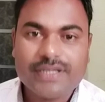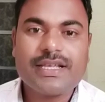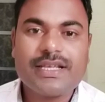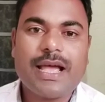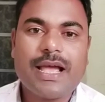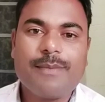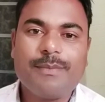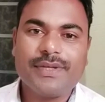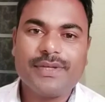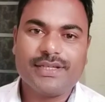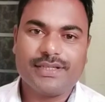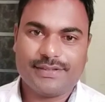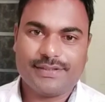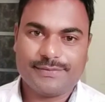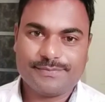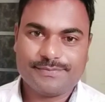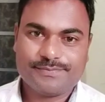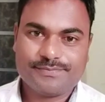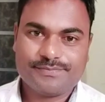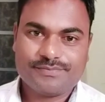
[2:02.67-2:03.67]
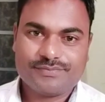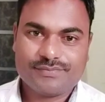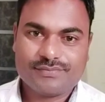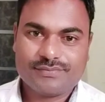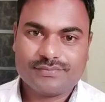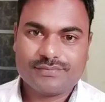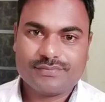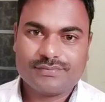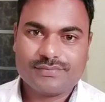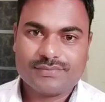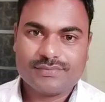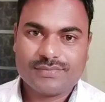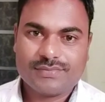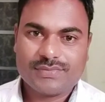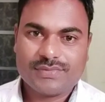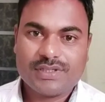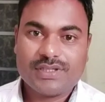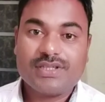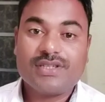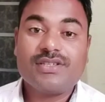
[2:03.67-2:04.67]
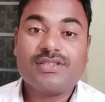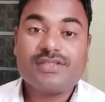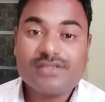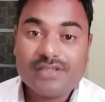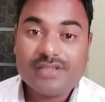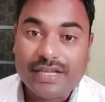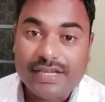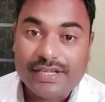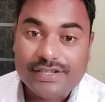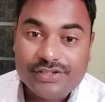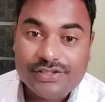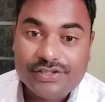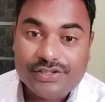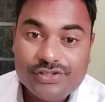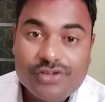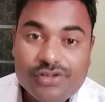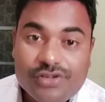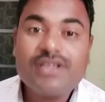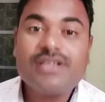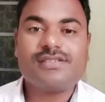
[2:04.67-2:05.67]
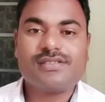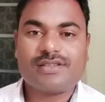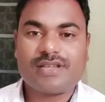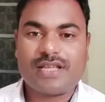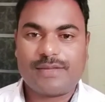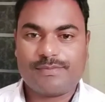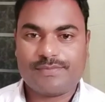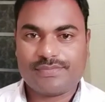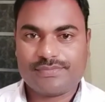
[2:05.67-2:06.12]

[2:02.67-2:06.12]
happily. He is enjoying his life.